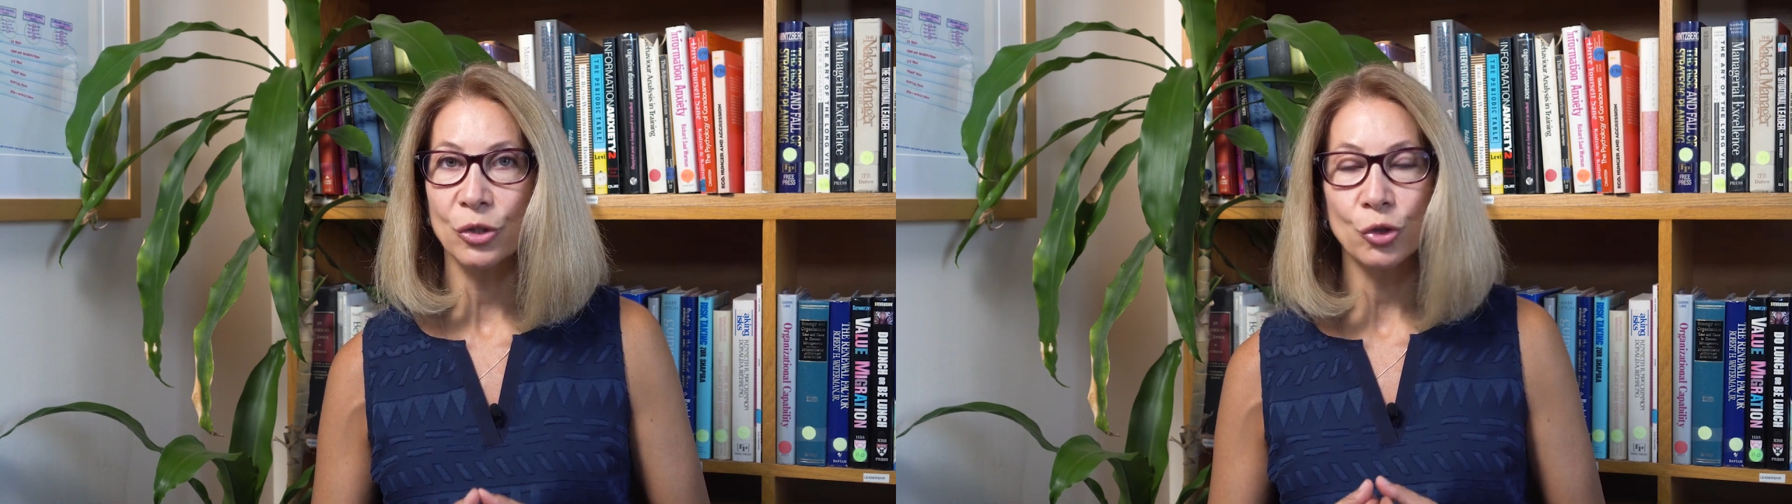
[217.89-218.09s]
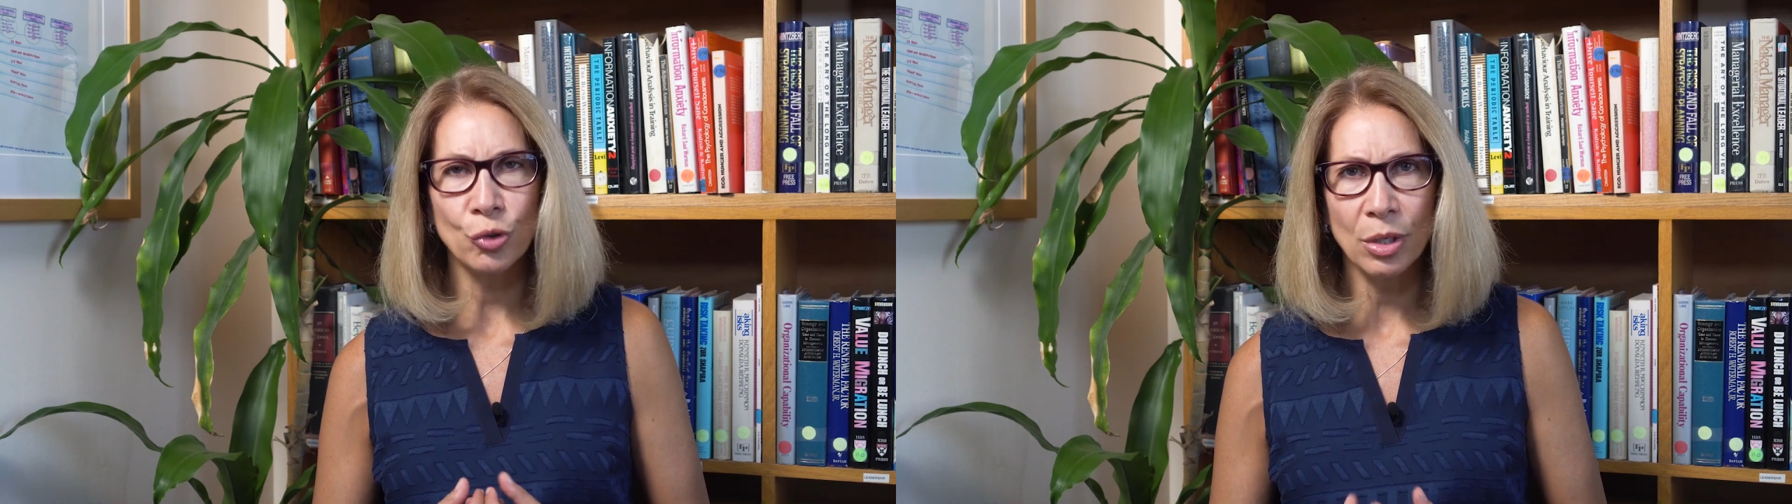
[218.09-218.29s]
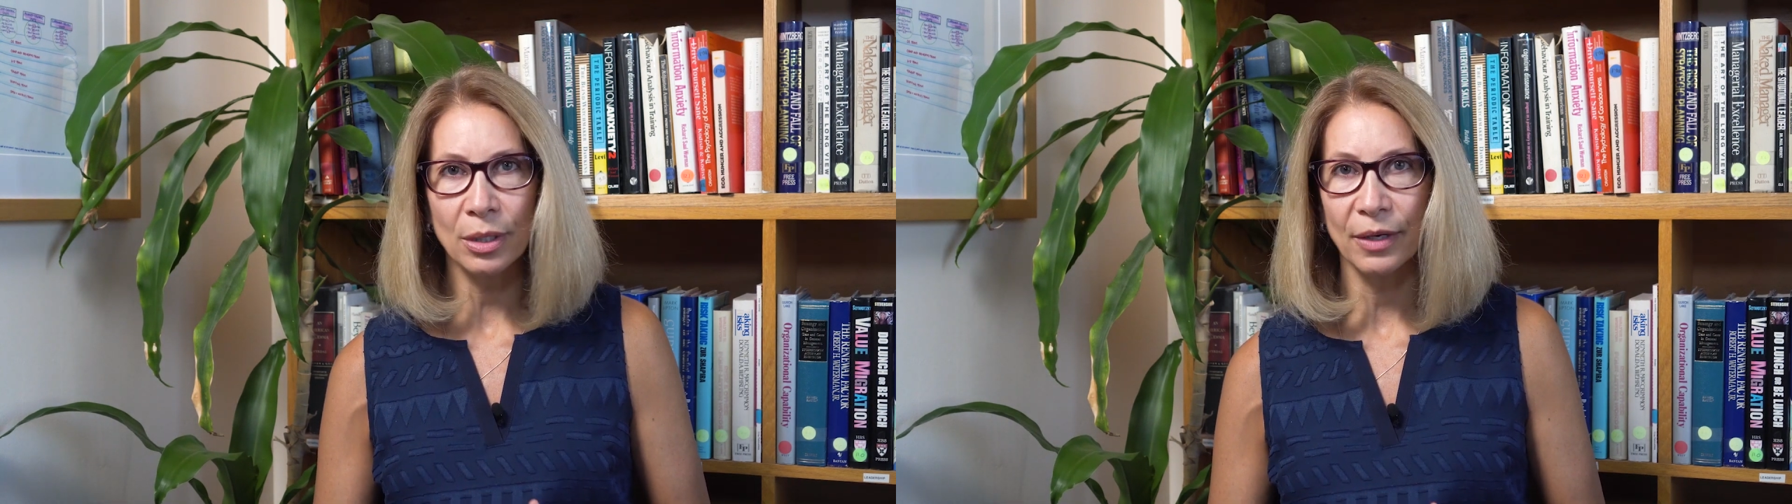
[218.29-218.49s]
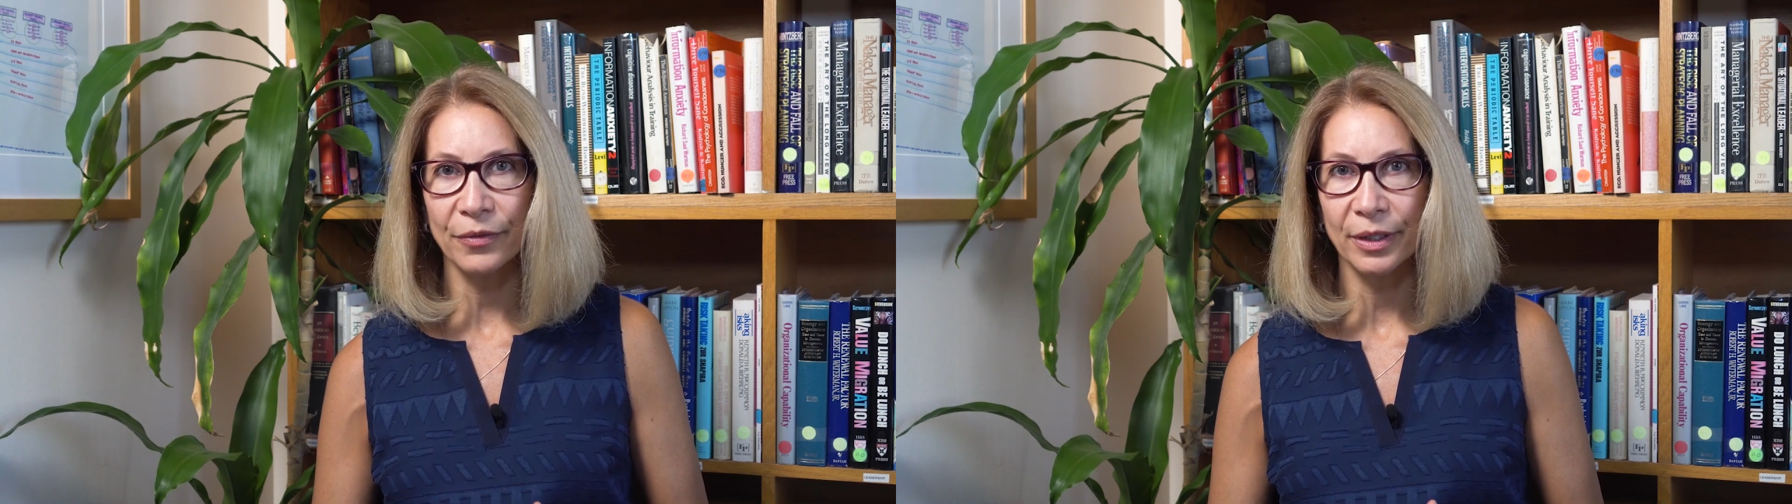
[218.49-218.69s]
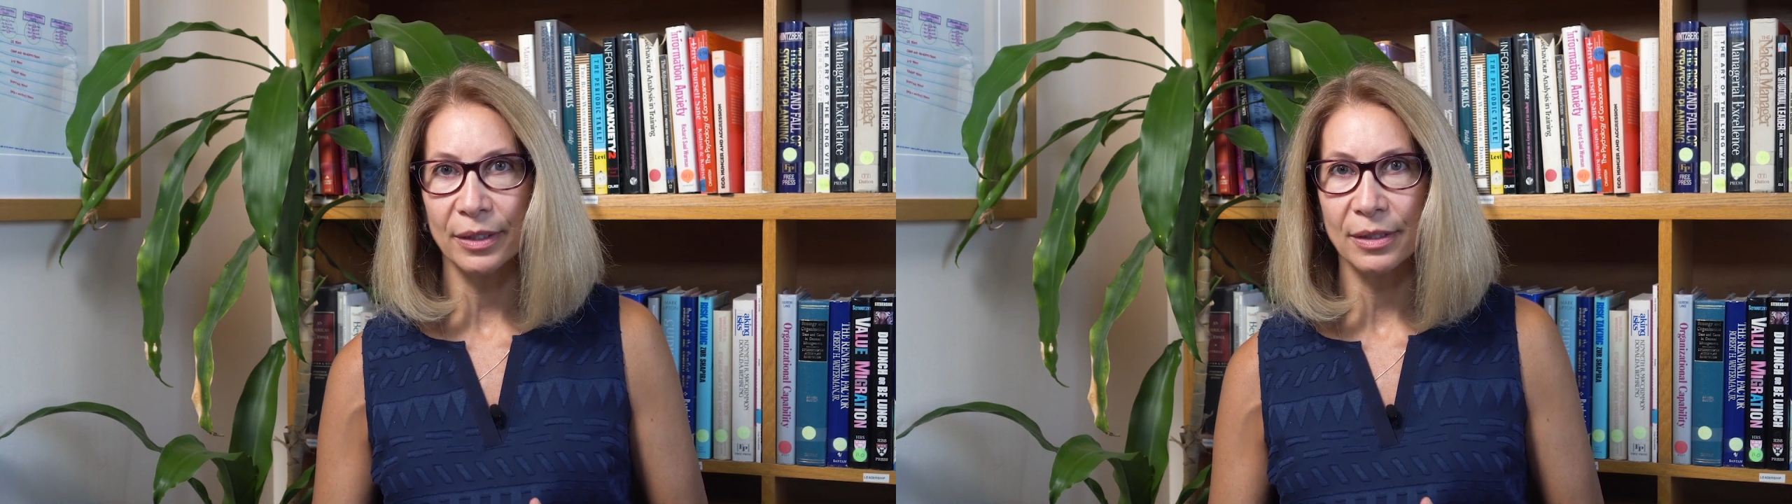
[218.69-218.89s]
strong
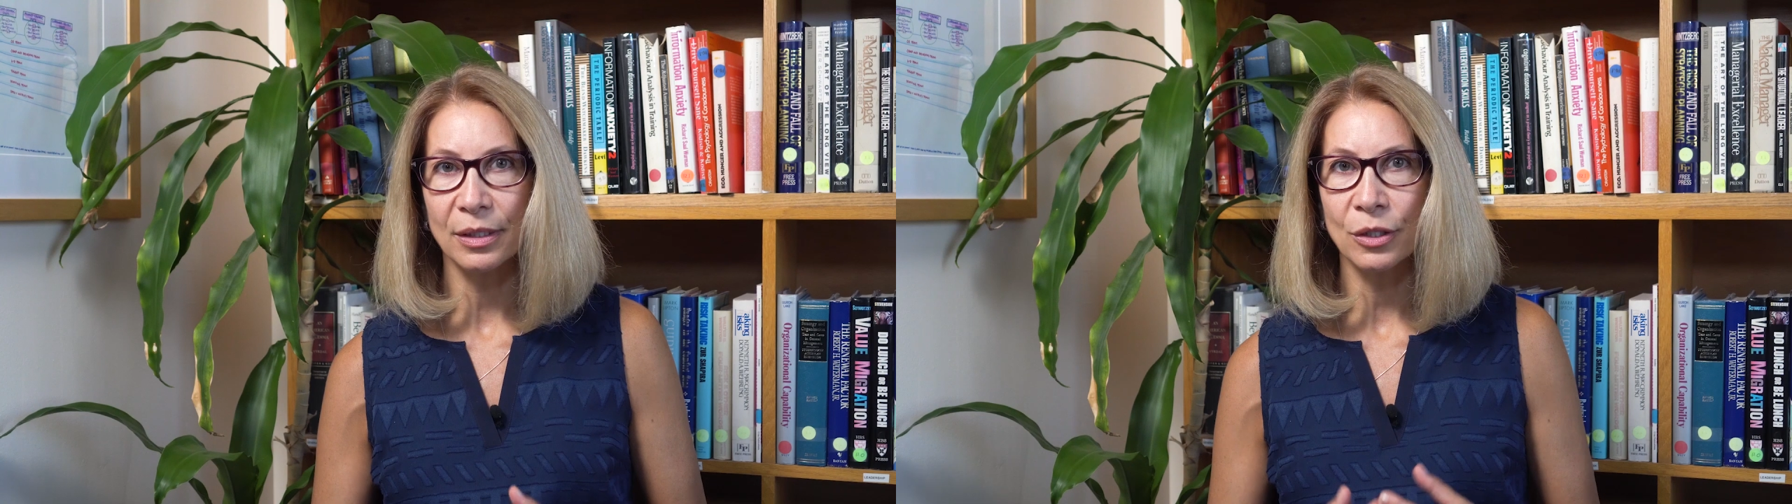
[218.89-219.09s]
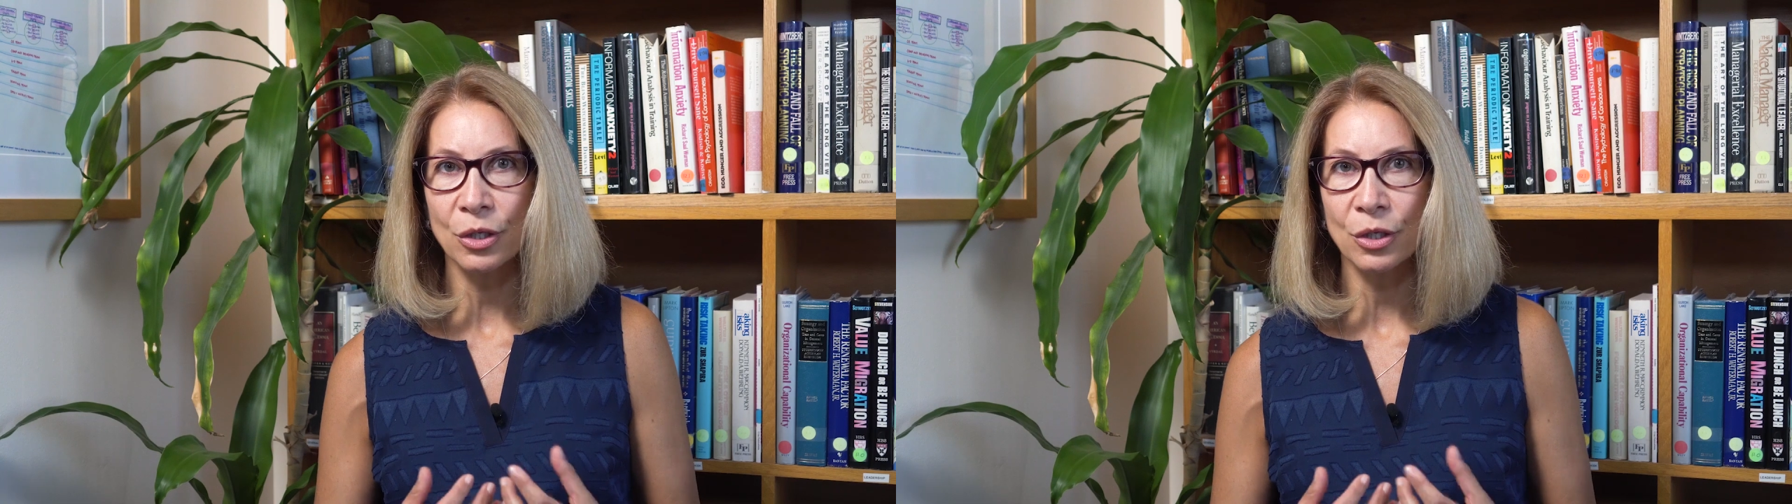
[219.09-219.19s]
governance,